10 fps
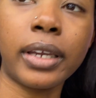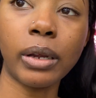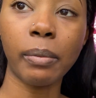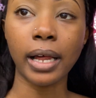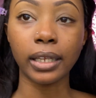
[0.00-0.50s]

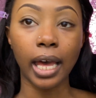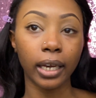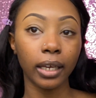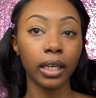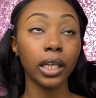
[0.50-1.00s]
on my
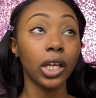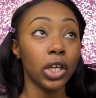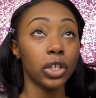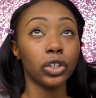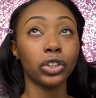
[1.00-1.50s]
lighting,
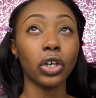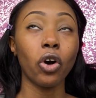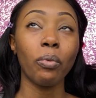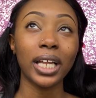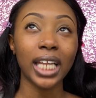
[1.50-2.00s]

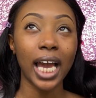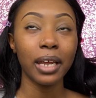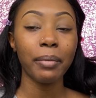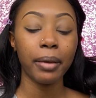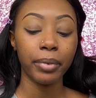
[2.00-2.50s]
so my
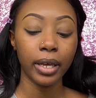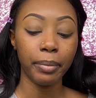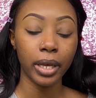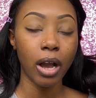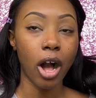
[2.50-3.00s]
lighting might be a
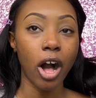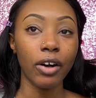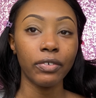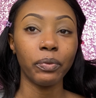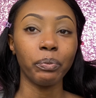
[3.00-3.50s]
bit
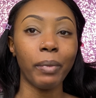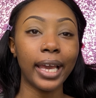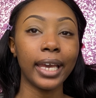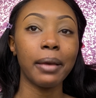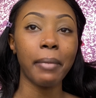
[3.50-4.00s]
off, and
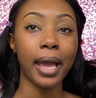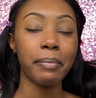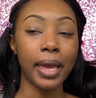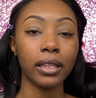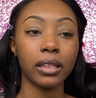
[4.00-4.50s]
it might
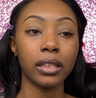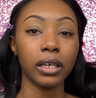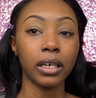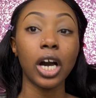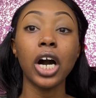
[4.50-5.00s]
make
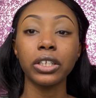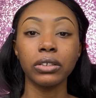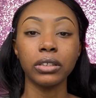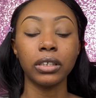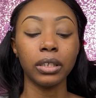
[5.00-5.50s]
the color
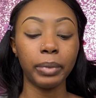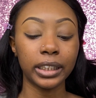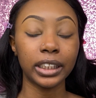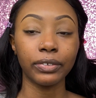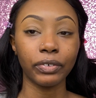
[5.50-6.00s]
look a
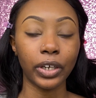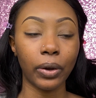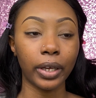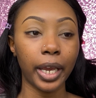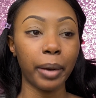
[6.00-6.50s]
bit different
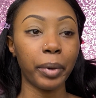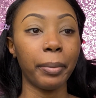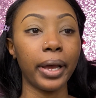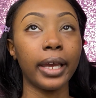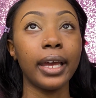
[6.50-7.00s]
on camera,
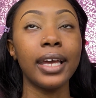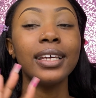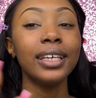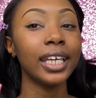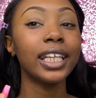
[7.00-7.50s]
but
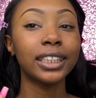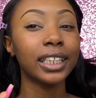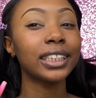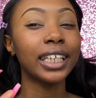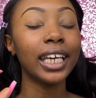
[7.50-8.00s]

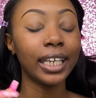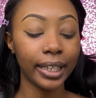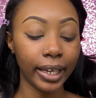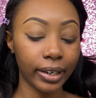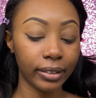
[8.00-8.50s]
it's getting
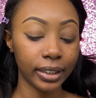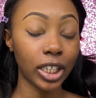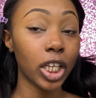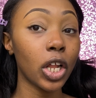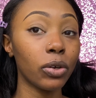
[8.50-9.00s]
there. It's
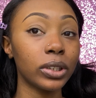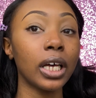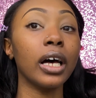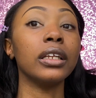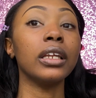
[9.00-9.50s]
close
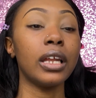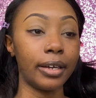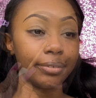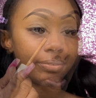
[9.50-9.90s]
enough.